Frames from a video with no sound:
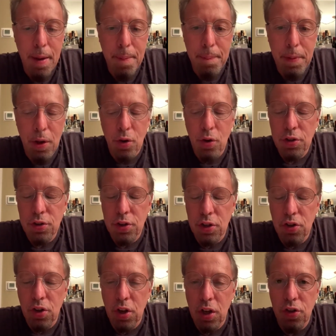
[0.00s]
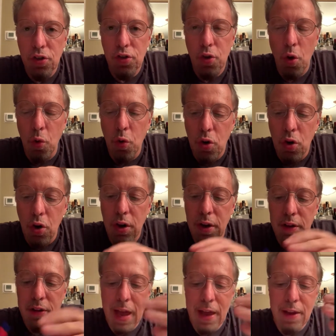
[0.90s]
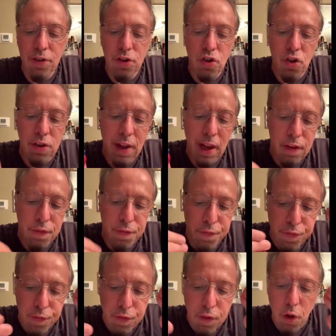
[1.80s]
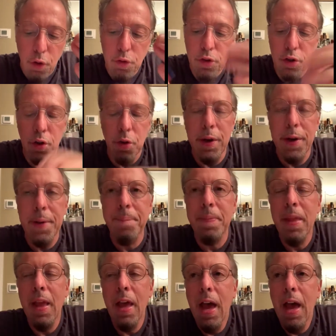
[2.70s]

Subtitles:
because it's so good and has such a nice flow to it.